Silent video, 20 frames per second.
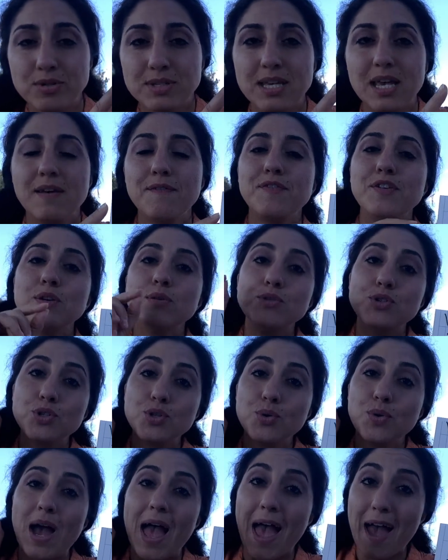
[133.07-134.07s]
If you do
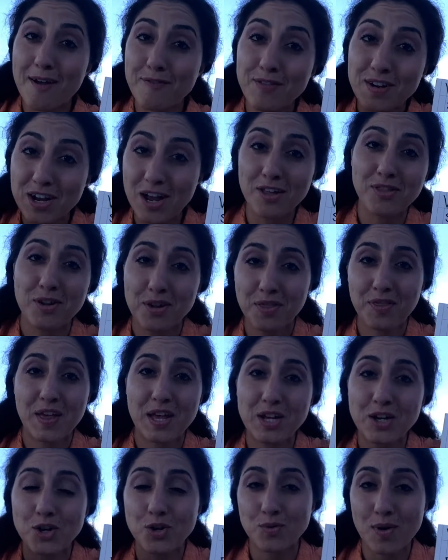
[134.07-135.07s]
every other thing
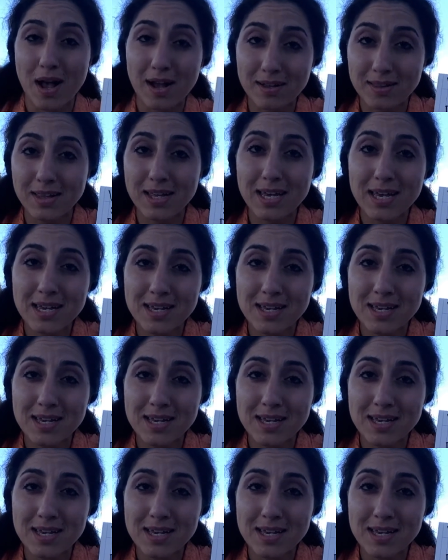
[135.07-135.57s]
correctly,